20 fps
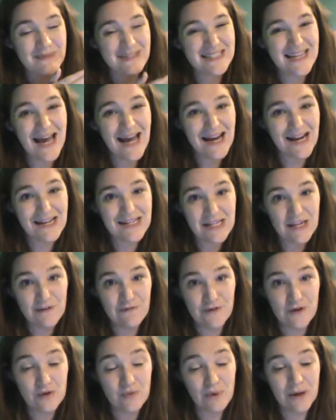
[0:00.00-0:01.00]
docked,
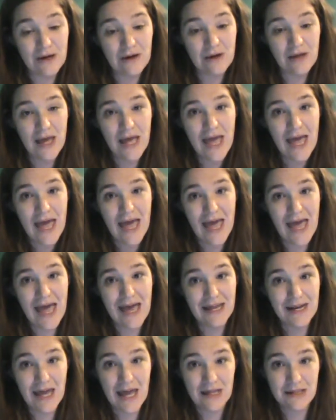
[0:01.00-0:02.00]
if you will,
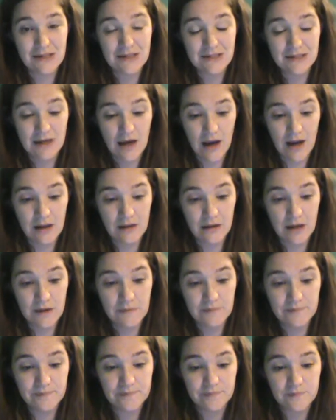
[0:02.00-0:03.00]
at Ellis
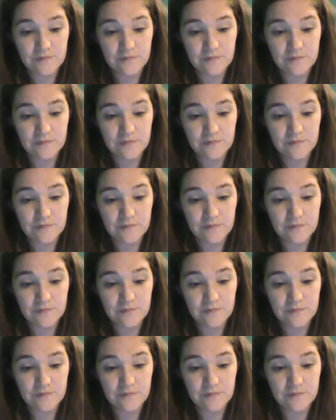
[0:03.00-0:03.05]
Island.